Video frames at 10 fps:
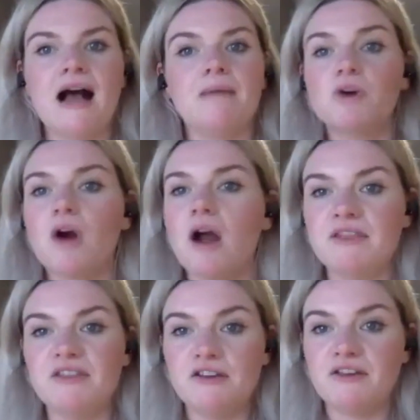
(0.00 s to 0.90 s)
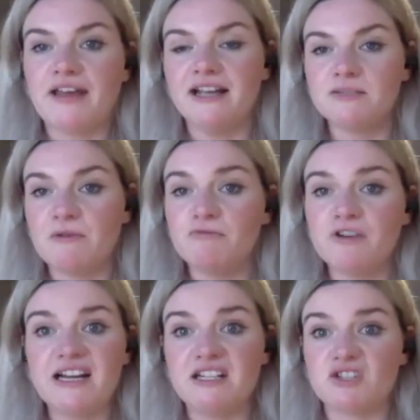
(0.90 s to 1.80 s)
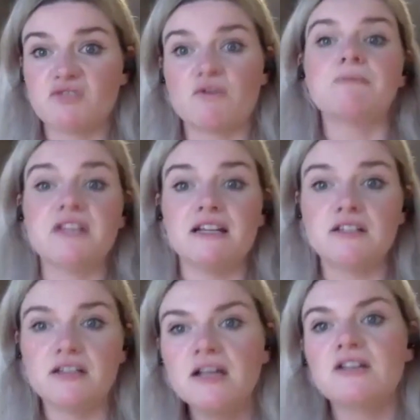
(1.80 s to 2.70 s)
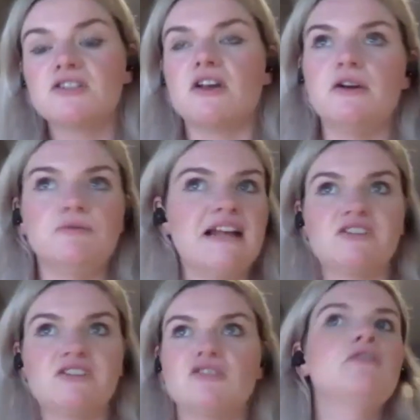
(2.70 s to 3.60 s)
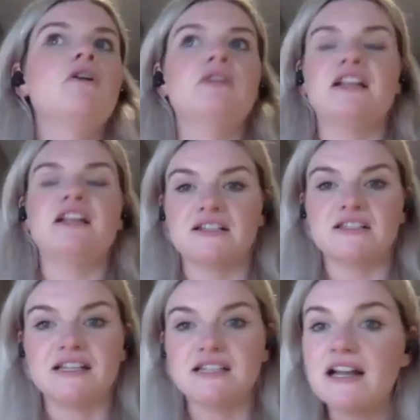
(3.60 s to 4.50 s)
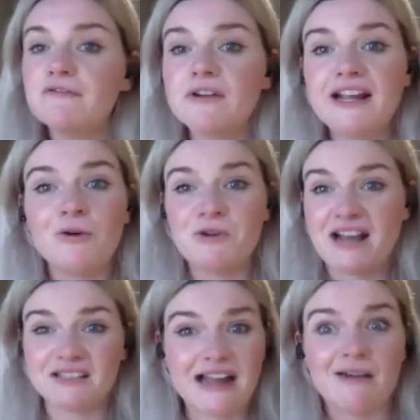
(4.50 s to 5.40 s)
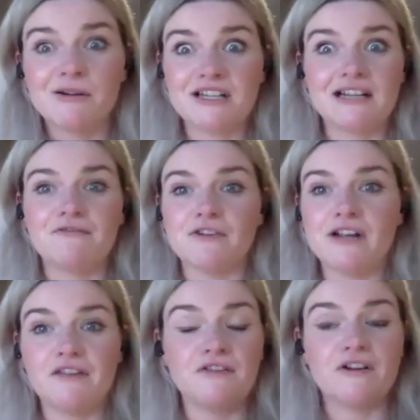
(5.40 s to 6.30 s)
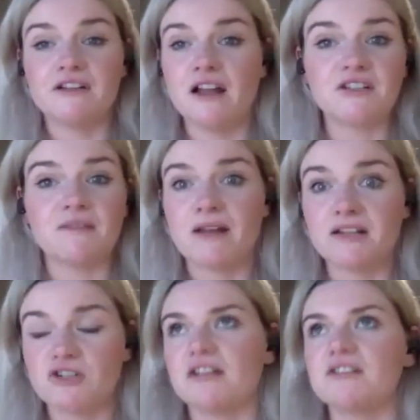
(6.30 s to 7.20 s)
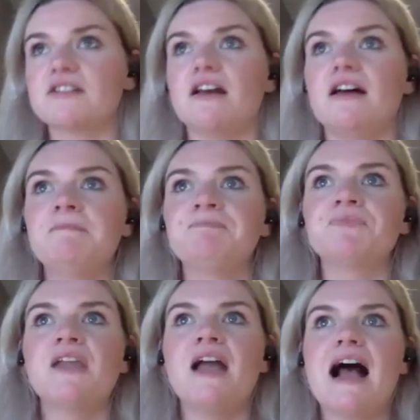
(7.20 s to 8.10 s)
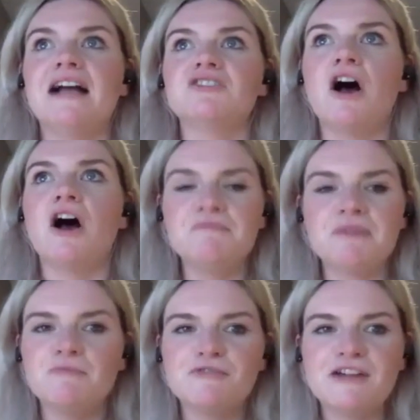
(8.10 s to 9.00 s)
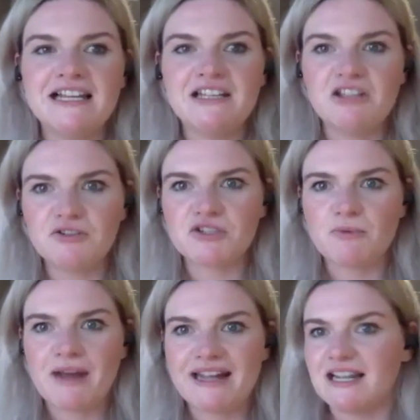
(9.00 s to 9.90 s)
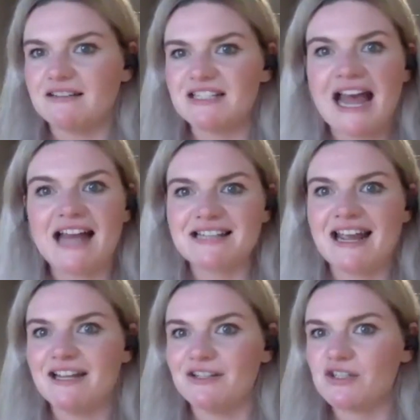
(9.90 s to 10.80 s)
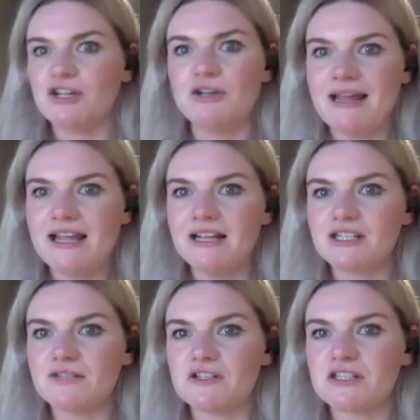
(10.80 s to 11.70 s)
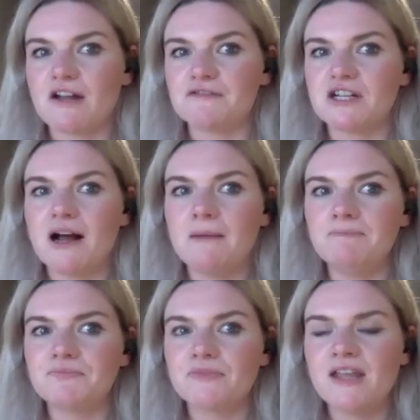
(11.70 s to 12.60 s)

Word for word: And Prime in the UK has been really disrupted. So it's no longer next day delivery or next hour delivery if you're in London, Manchester. And I've become really used to waiting 10 days, two weeks for stuff to come.